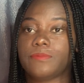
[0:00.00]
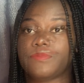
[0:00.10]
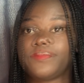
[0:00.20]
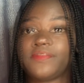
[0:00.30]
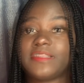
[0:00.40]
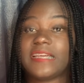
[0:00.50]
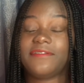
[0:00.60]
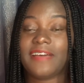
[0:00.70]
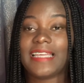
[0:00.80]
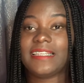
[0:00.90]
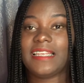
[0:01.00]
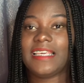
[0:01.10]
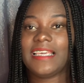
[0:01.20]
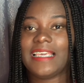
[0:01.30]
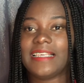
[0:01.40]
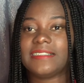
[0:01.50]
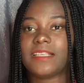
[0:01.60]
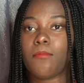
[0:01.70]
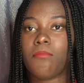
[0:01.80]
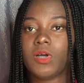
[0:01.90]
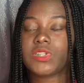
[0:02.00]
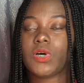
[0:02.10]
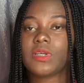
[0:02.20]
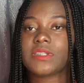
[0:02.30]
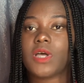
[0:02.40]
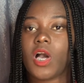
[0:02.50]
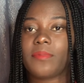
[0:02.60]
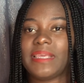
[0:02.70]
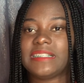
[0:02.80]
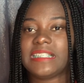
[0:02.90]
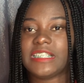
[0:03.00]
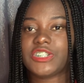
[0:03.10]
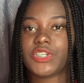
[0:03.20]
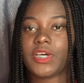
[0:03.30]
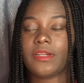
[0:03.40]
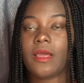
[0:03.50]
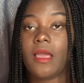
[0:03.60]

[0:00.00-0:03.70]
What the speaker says: Fifth and finally is buttocks augmentation,